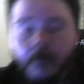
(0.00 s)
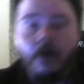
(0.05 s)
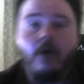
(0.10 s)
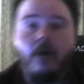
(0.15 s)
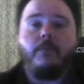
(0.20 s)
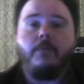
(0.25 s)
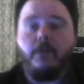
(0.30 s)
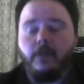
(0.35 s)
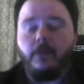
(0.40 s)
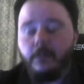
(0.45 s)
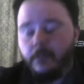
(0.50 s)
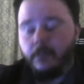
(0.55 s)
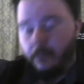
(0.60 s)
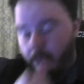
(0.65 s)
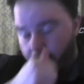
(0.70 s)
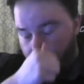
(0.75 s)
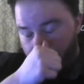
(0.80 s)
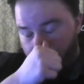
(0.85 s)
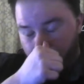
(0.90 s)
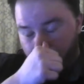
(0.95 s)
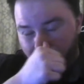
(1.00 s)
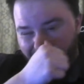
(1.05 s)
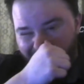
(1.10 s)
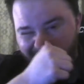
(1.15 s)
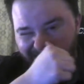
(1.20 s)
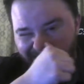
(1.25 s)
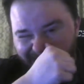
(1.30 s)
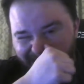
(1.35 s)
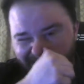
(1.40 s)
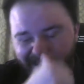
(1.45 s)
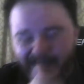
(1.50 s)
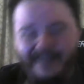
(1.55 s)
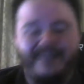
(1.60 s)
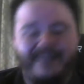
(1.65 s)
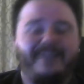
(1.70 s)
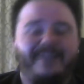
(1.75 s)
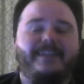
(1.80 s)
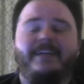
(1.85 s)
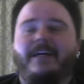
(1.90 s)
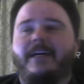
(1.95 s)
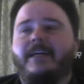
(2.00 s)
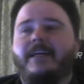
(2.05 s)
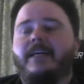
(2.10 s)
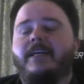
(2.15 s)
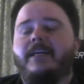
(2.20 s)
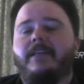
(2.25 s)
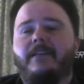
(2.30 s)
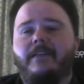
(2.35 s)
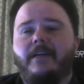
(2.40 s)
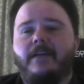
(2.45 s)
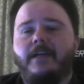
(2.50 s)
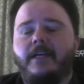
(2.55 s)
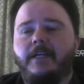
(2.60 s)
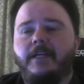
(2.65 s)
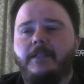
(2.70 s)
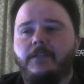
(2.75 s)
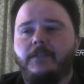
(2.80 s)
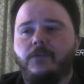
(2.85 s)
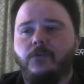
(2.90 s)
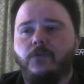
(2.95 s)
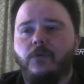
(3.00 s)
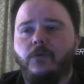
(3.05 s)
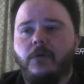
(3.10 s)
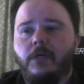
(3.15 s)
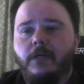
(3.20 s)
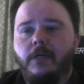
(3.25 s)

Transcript: All military people, I, I hate I hate to